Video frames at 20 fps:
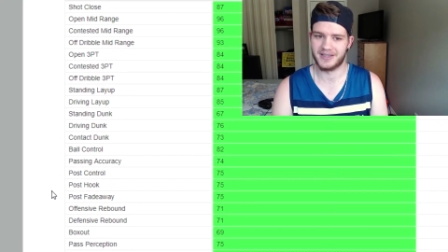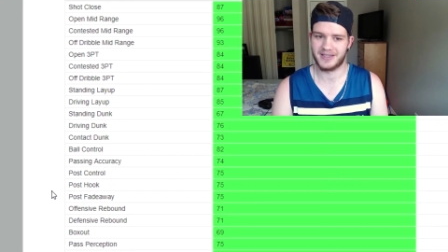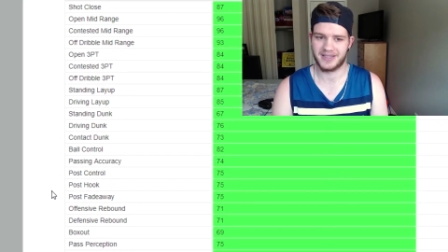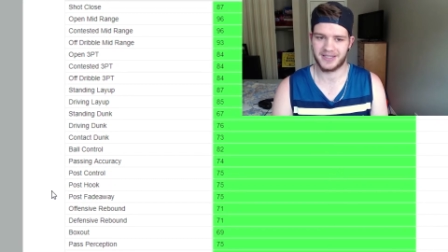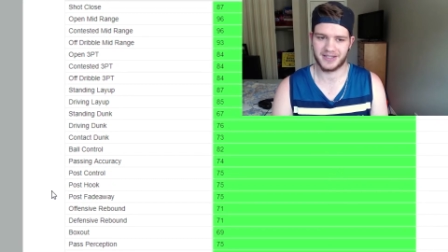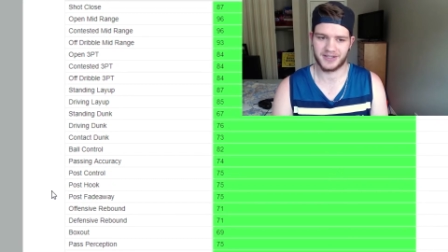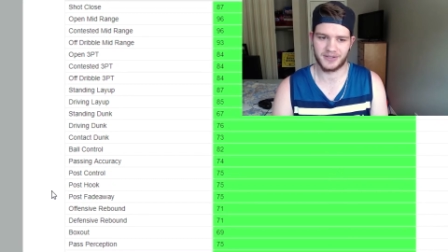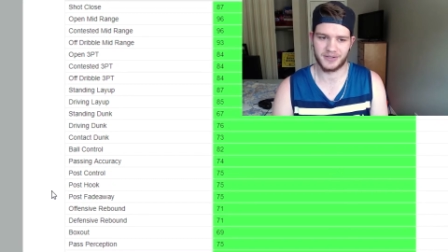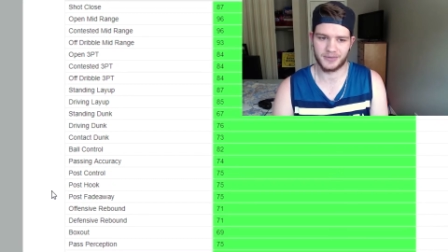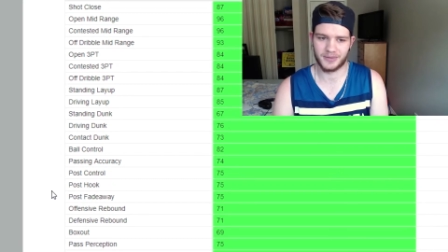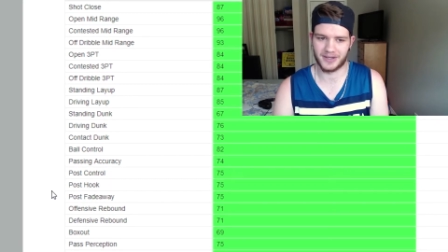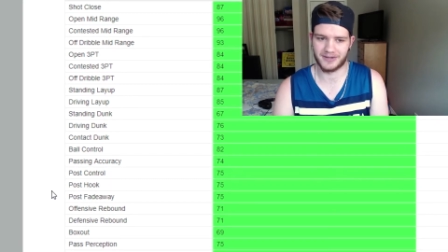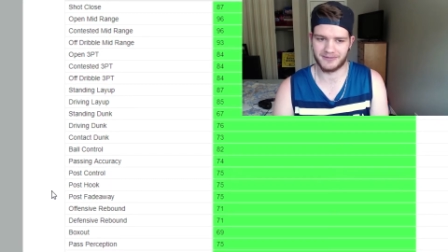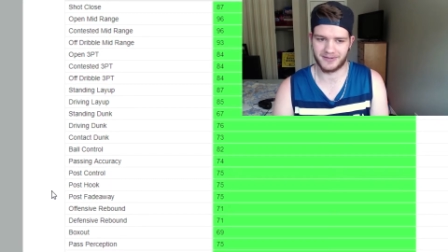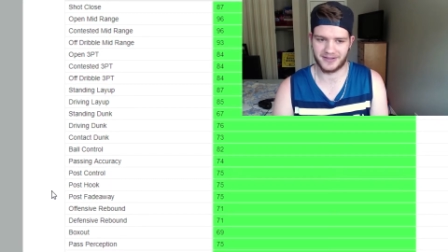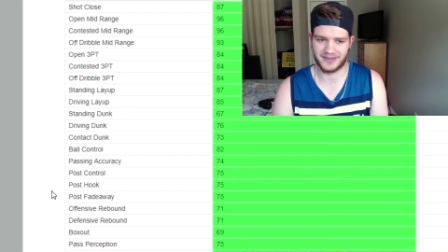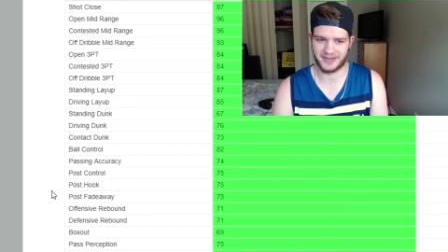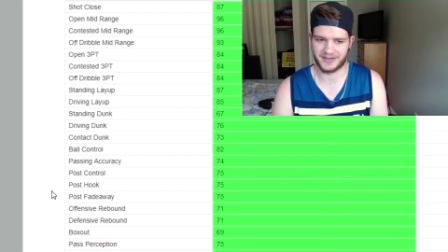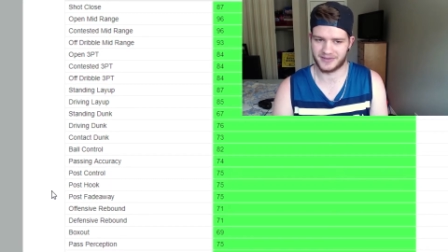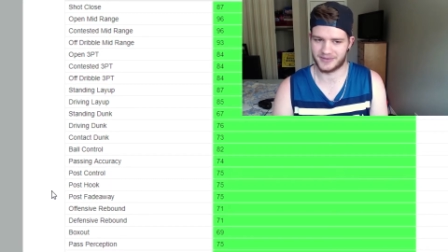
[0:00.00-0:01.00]
Can do
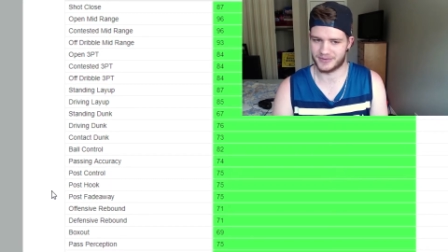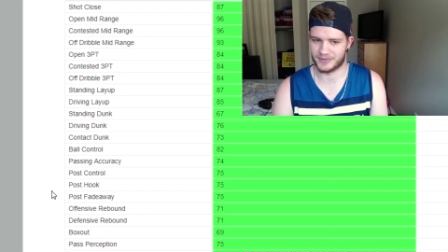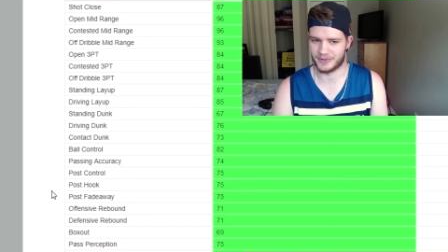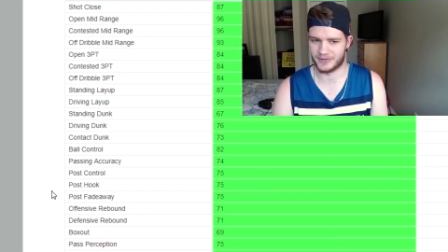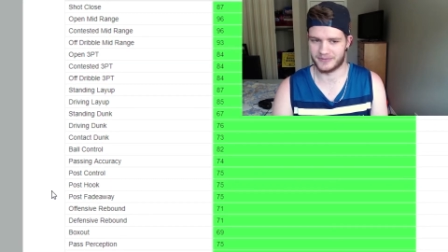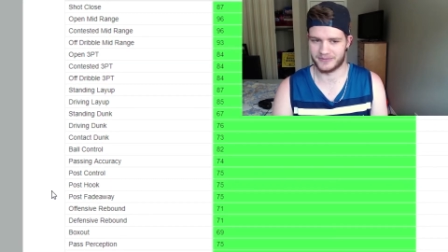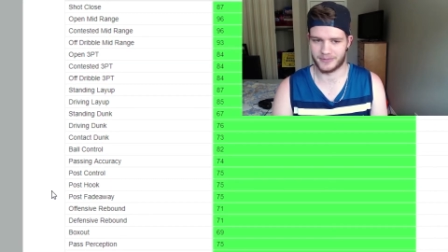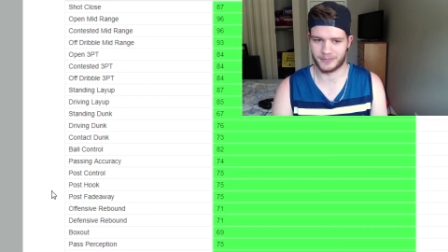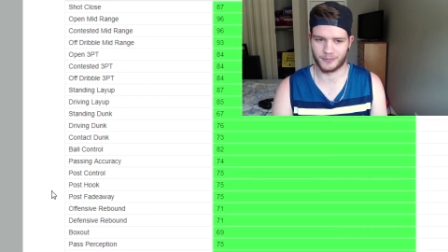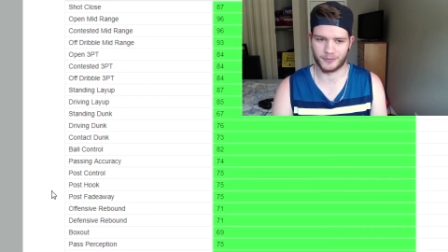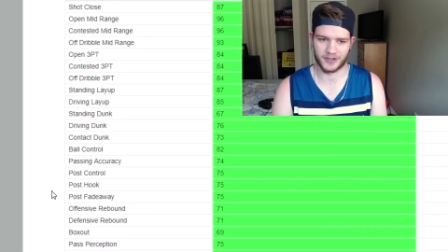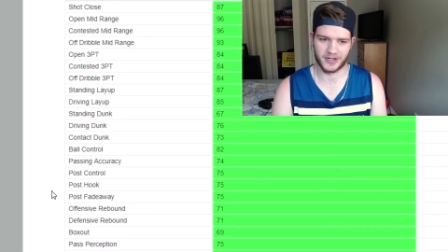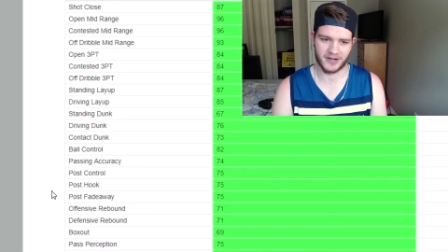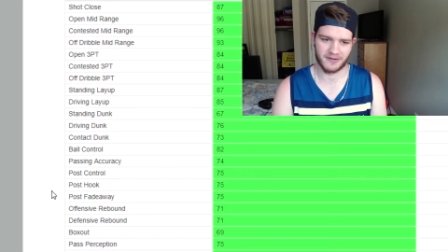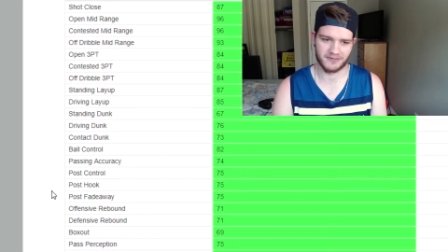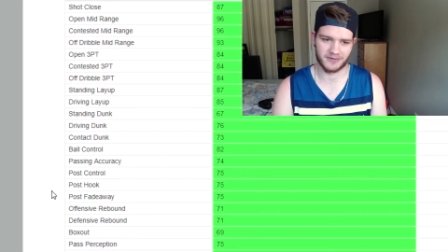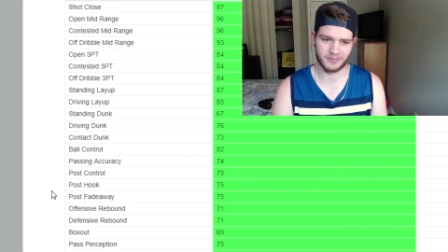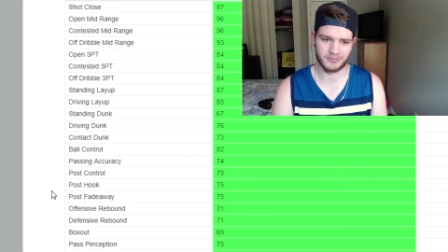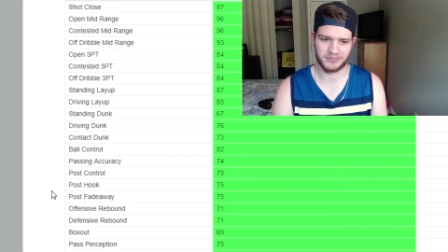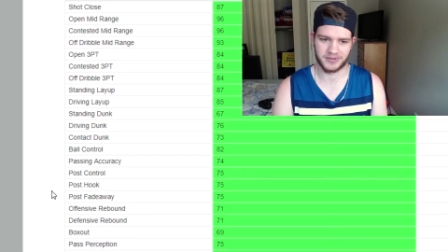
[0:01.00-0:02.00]
everything, score from
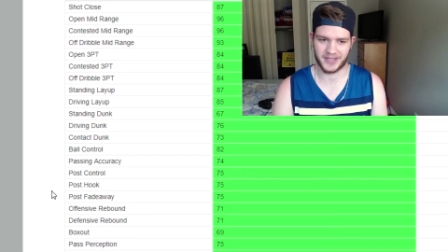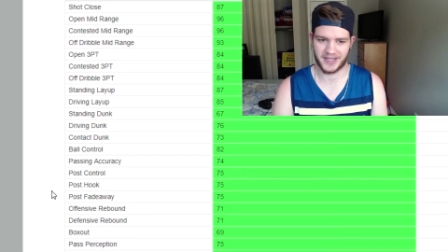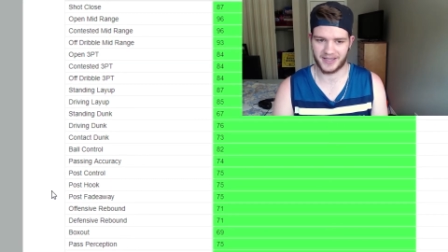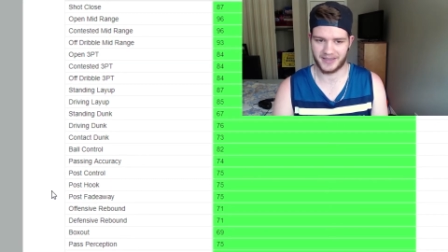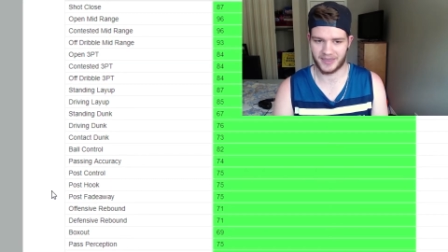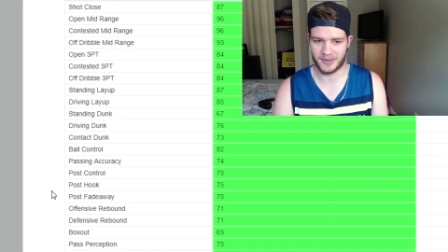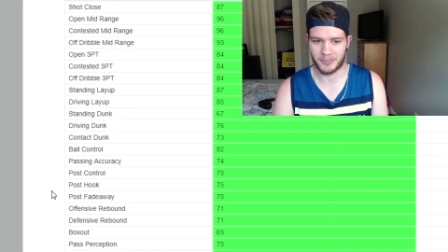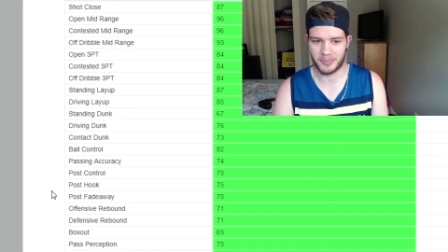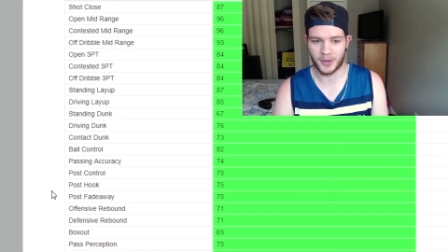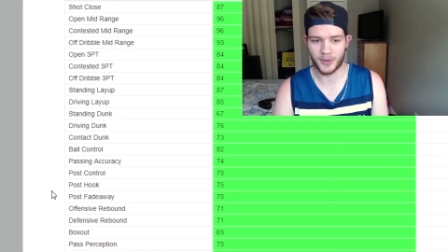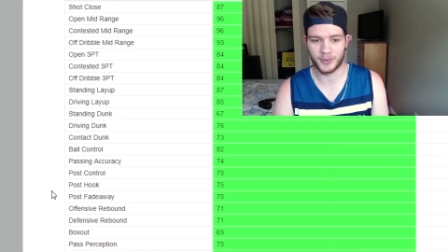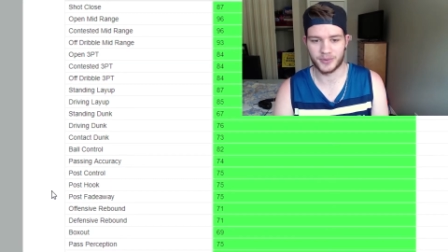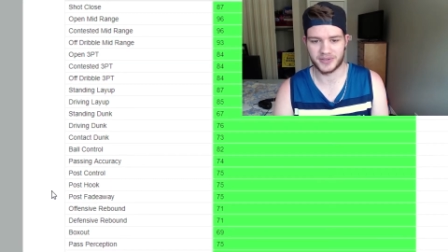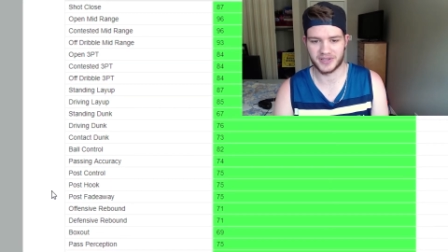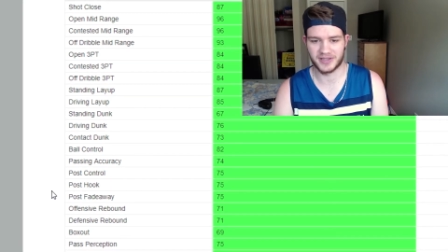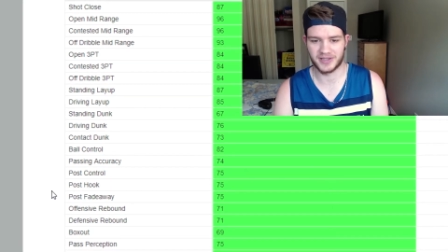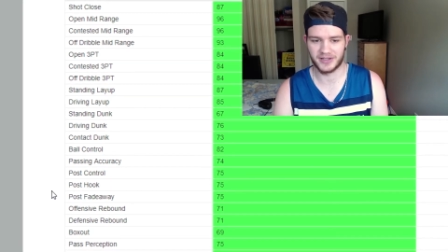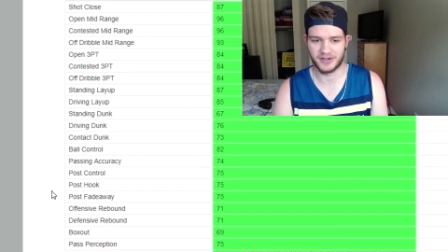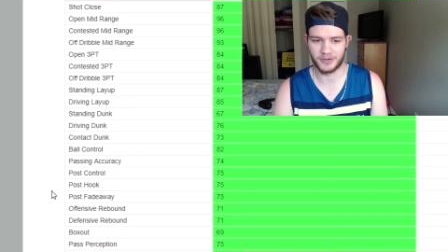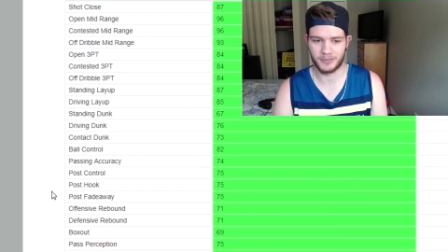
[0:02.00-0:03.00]
wherever, play in the post a
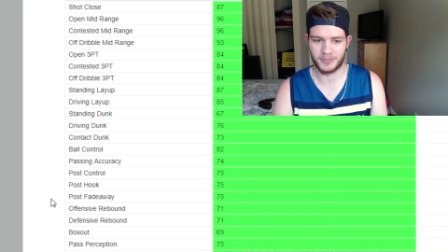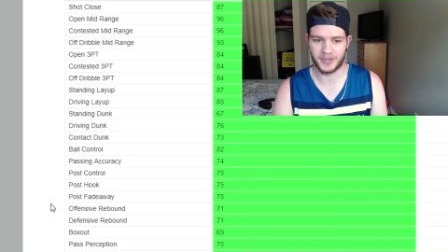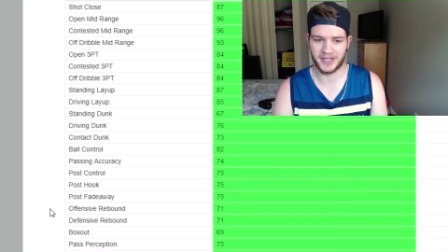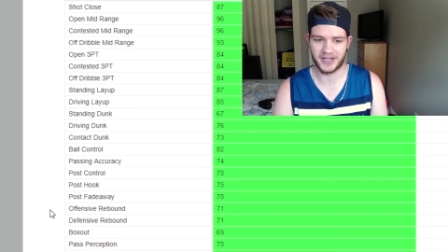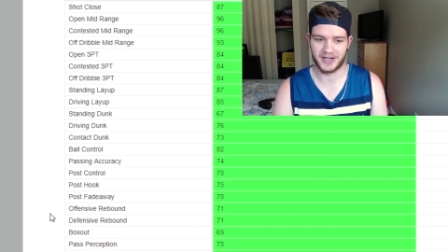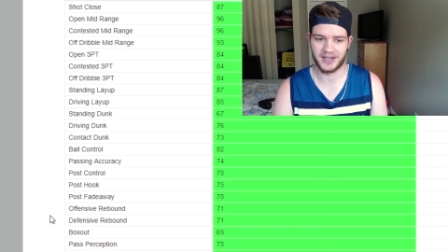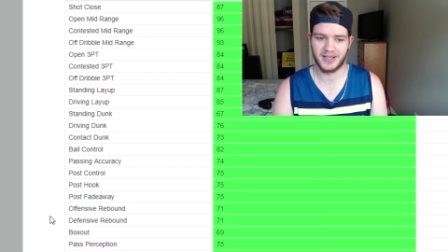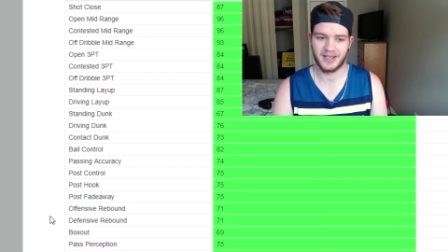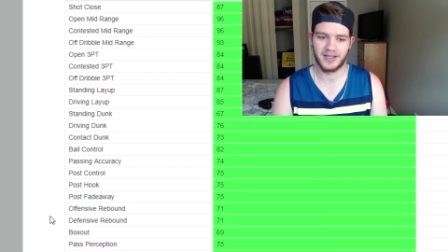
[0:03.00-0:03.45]
little bit.